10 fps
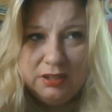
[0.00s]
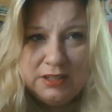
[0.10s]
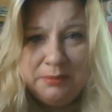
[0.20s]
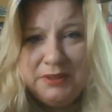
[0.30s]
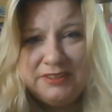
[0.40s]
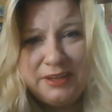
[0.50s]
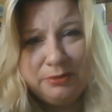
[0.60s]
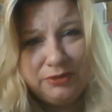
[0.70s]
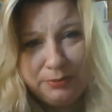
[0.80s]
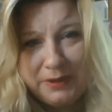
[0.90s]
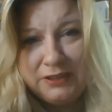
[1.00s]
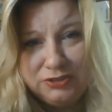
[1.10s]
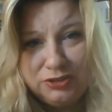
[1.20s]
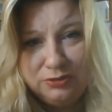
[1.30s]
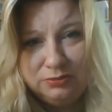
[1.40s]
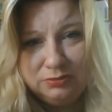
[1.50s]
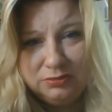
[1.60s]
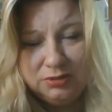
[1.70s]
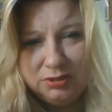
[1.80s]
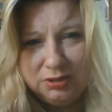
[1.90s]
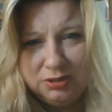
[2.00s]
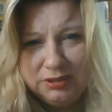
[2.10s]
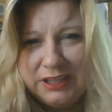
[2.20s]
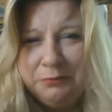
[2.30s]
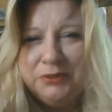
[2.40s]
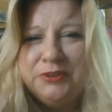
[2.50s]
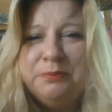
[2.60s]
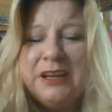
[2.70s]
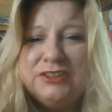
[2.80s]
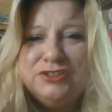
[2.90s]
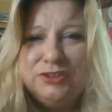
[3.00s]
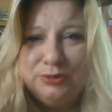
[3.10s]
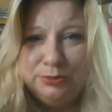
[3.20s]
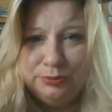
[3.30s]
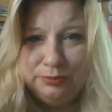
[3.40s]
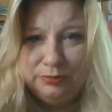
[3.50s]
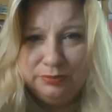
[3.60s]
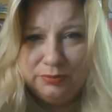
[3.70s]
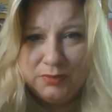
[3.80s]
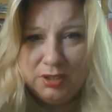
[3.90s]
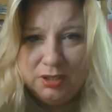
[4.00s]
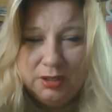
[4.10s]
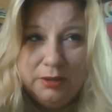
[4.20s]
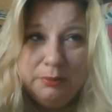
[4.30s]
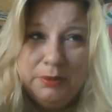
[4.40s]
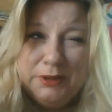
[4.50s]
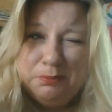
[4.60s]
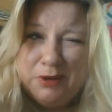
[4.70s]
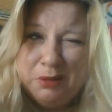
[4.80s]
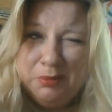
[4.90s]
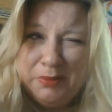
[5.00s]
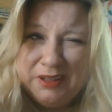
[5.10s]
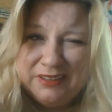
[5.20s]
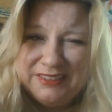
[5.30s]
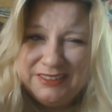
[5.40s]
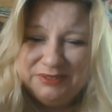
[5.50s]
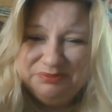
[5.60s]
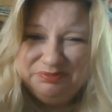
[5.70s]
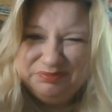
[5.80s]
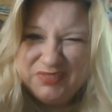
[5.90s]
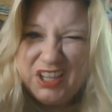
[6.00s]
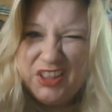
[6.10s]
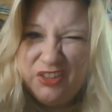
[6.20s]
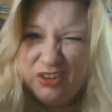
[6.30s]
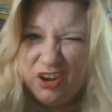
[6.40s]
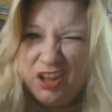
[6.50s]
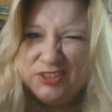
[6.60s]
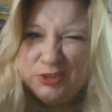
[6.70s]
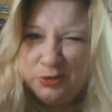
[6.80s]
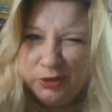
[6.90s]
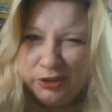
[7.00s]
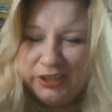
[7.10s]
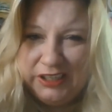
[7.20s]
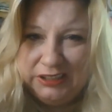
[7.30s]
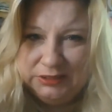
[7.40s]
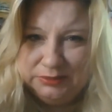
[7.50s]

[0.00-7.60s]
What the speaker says: that means they respect you. They respect you. But the problem is, they're also hurting.